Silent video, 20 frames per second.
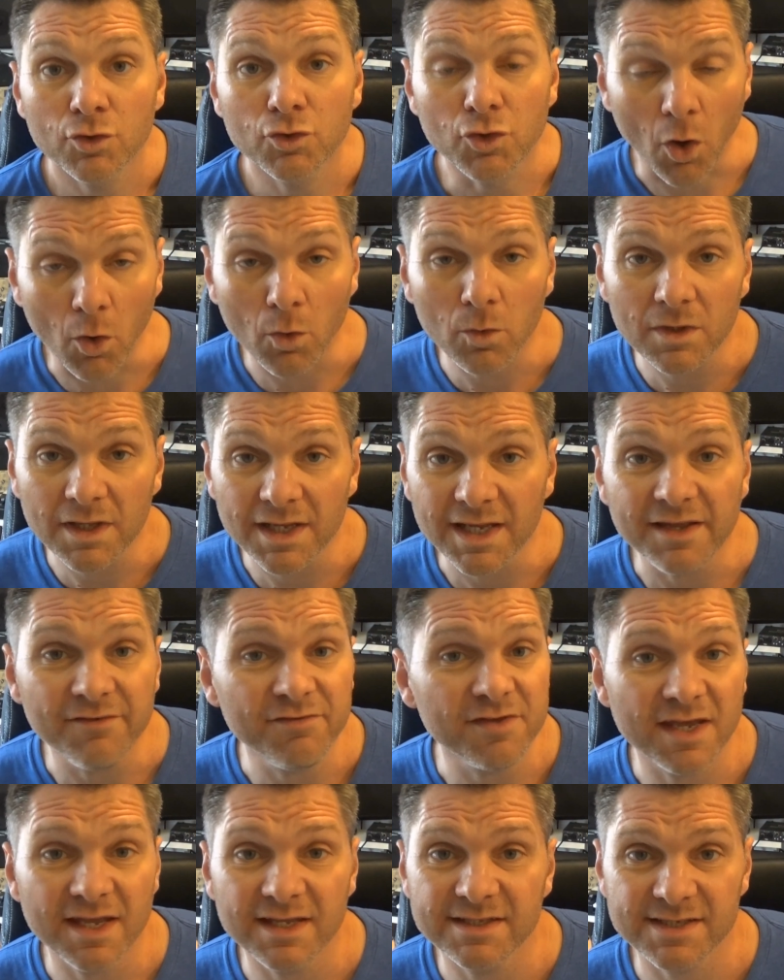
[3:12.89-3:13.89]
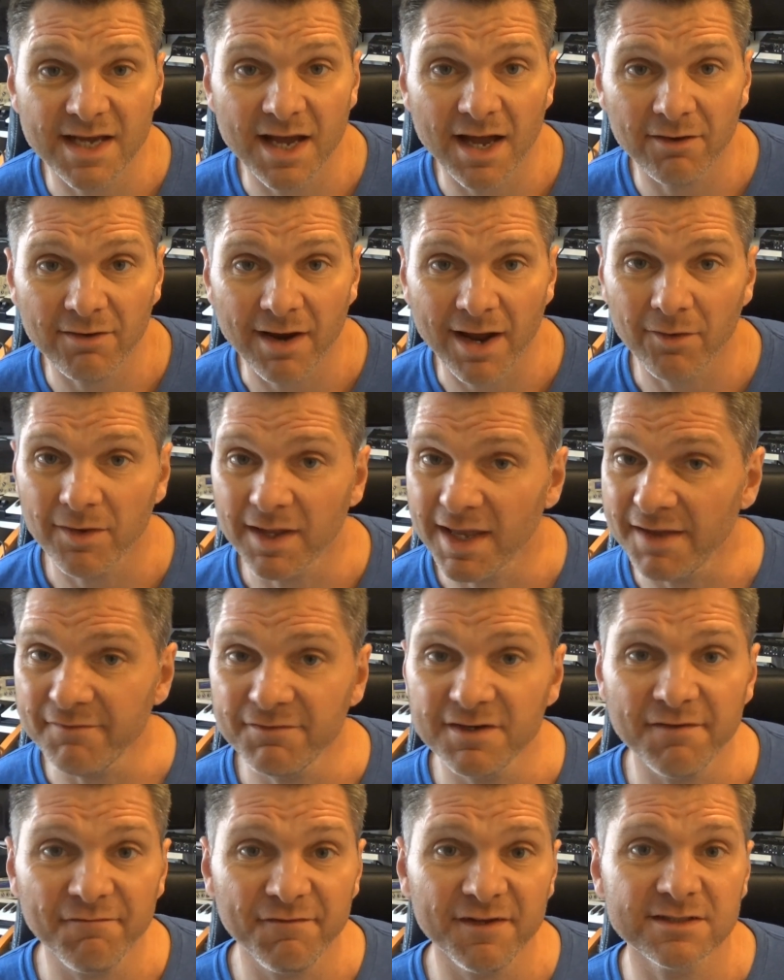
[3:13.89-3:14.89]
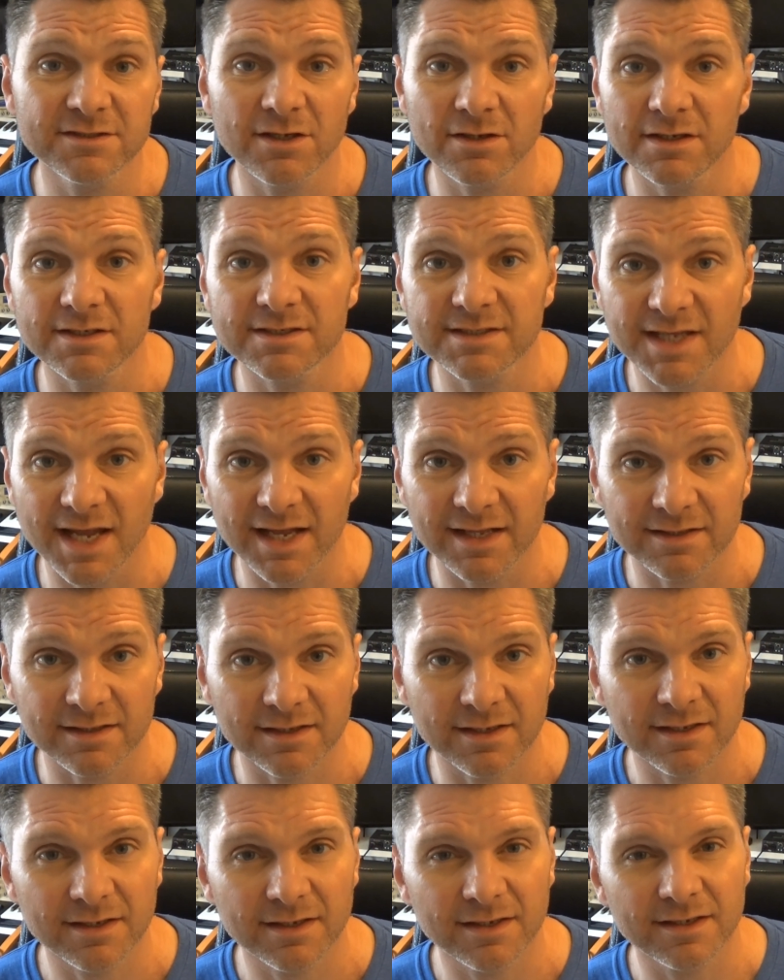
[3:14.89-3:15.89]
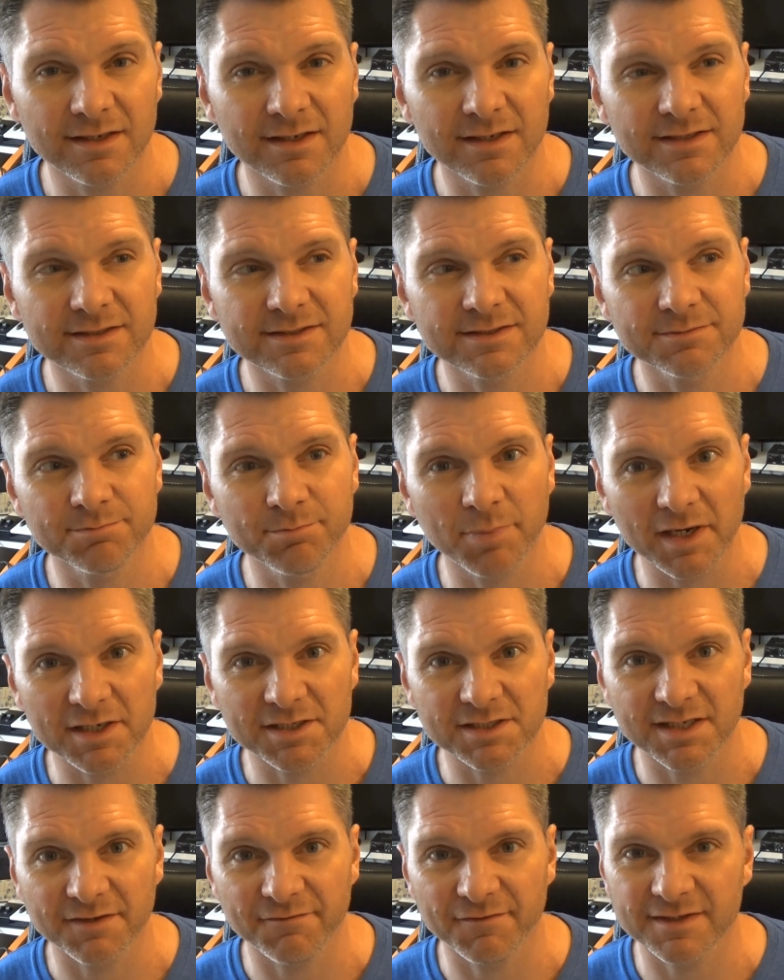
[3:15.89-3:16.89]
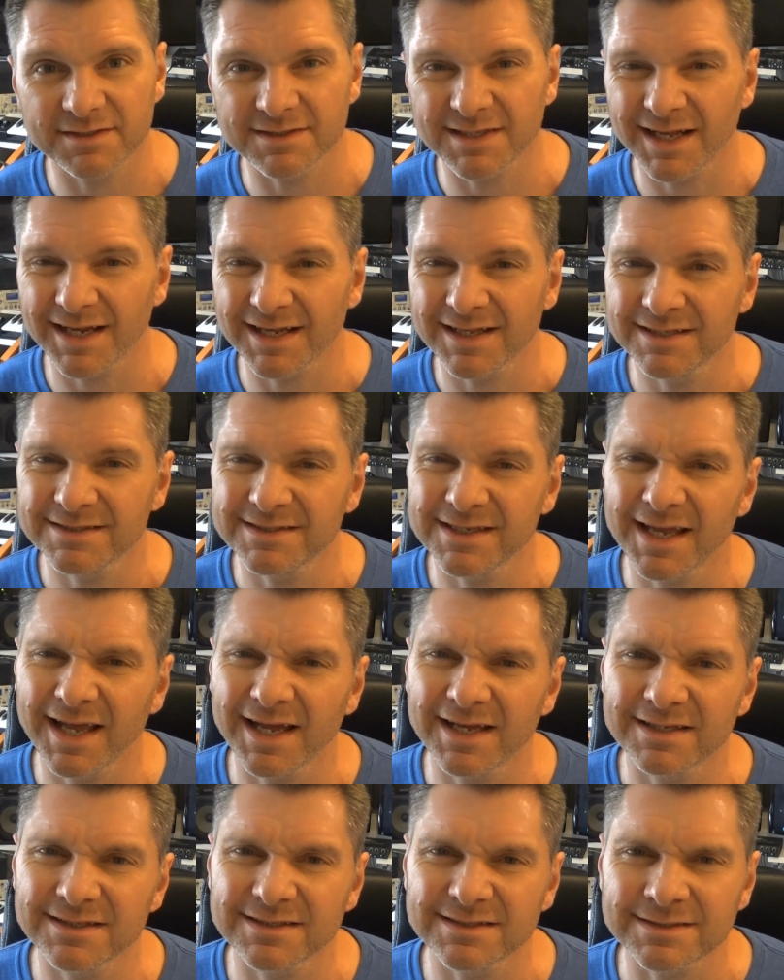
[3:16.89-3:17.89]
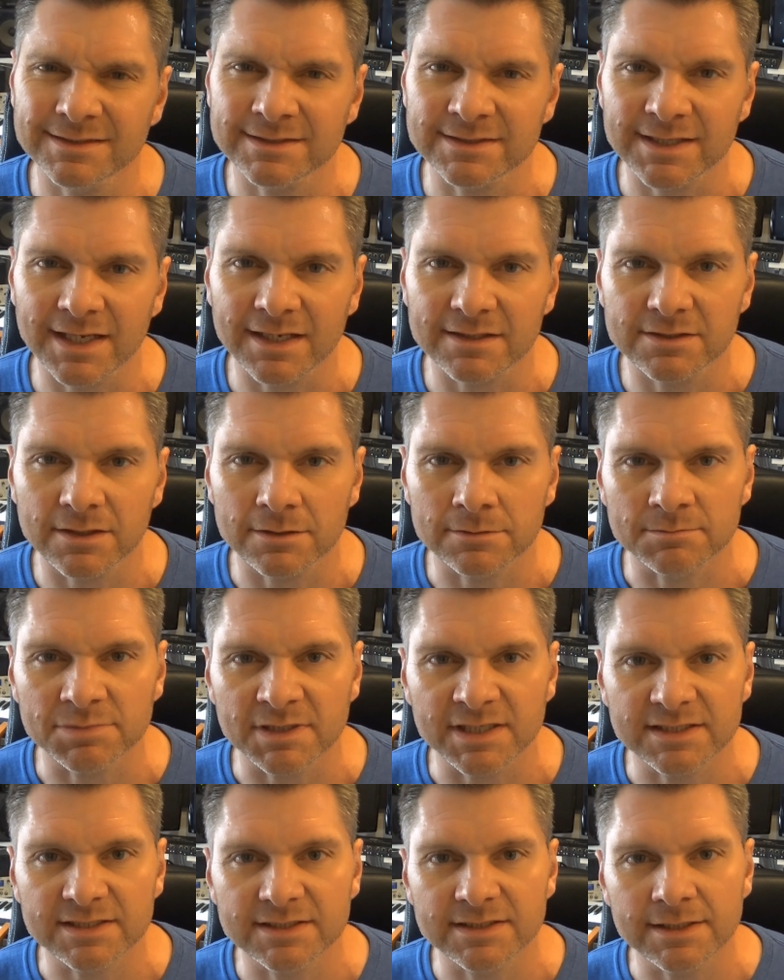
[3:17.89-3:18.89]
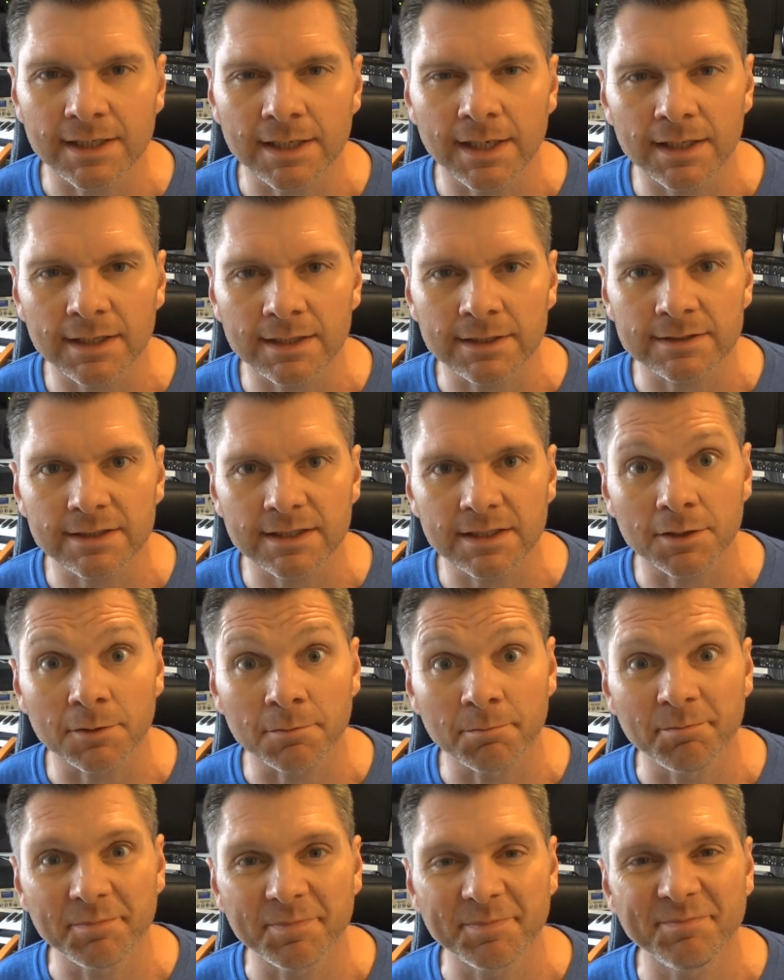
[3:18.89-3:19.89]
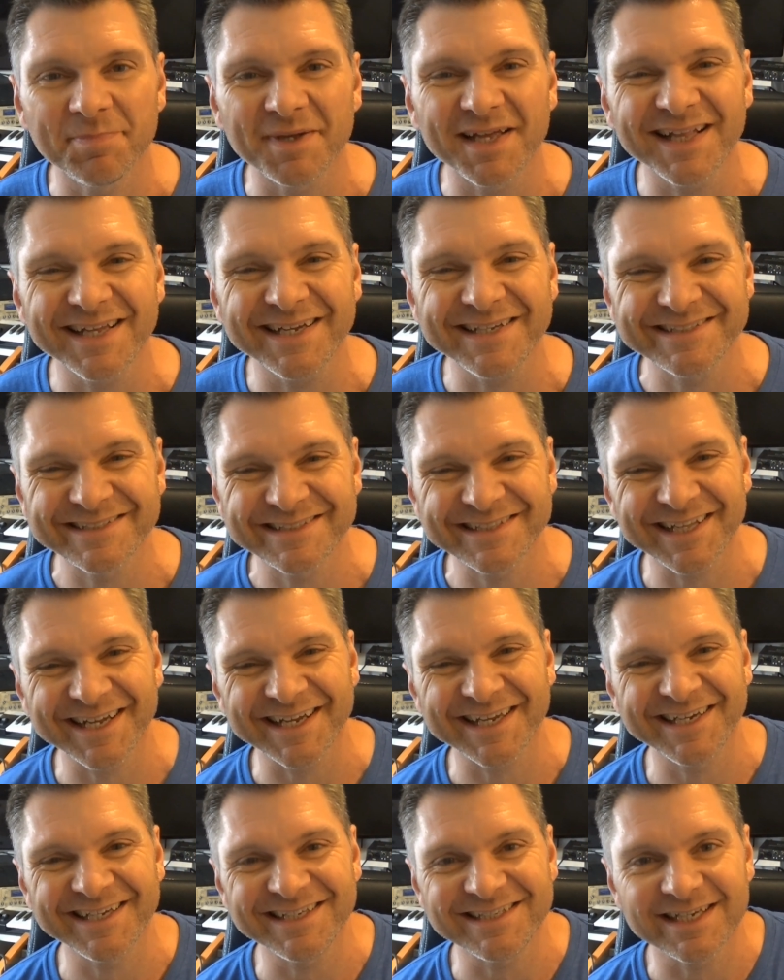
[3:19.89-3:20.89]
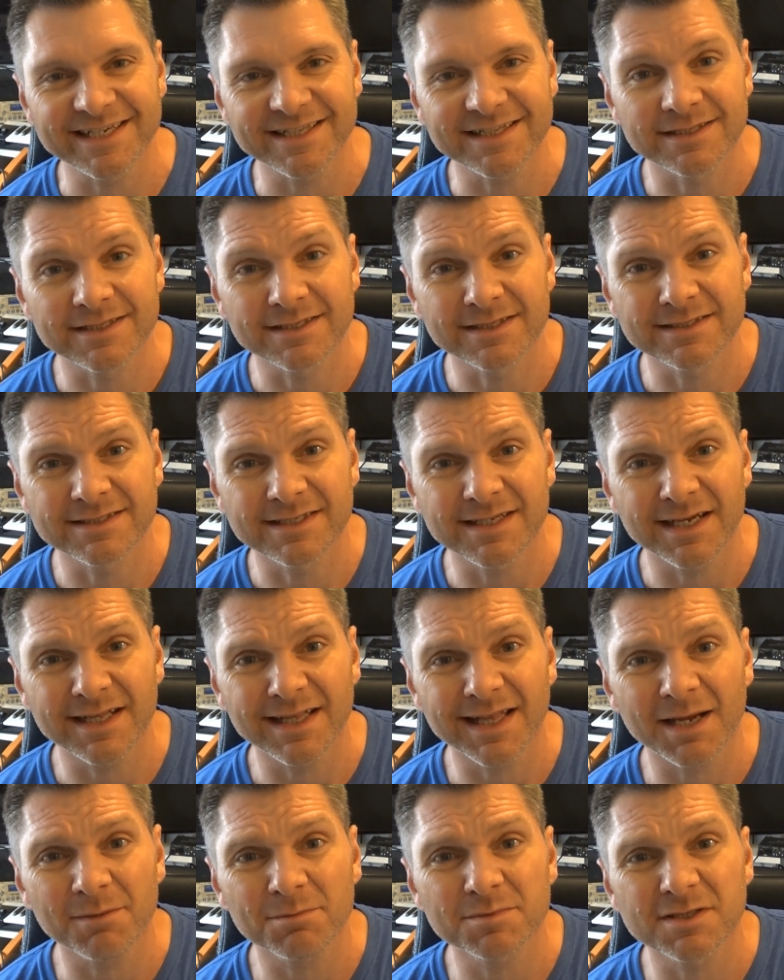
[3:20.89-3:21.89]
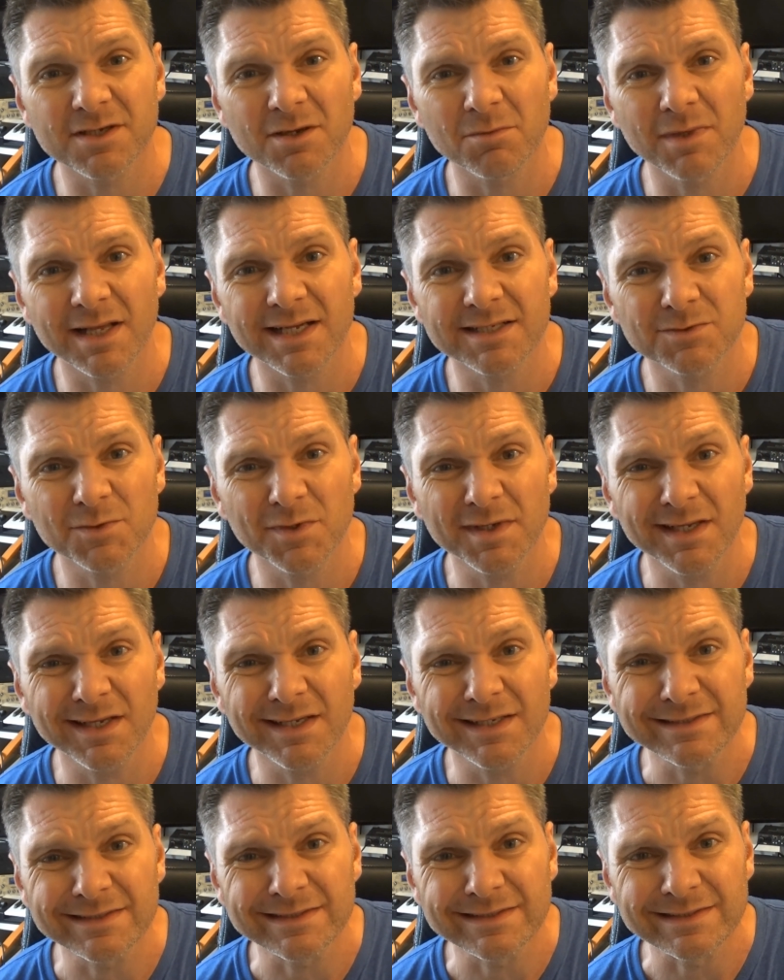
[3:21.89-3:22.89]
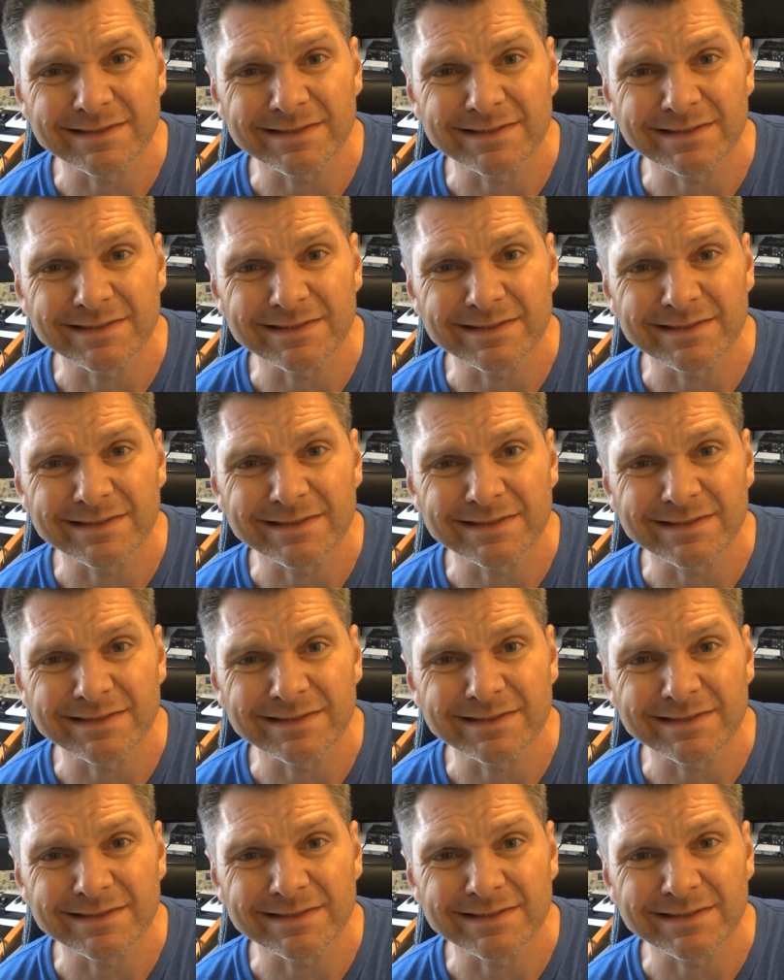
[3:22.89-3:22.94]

Don't leave your guitar out, even if it's on a stand, especially if it's likely to get sat on by darling little Billy like he did to your laptop last week.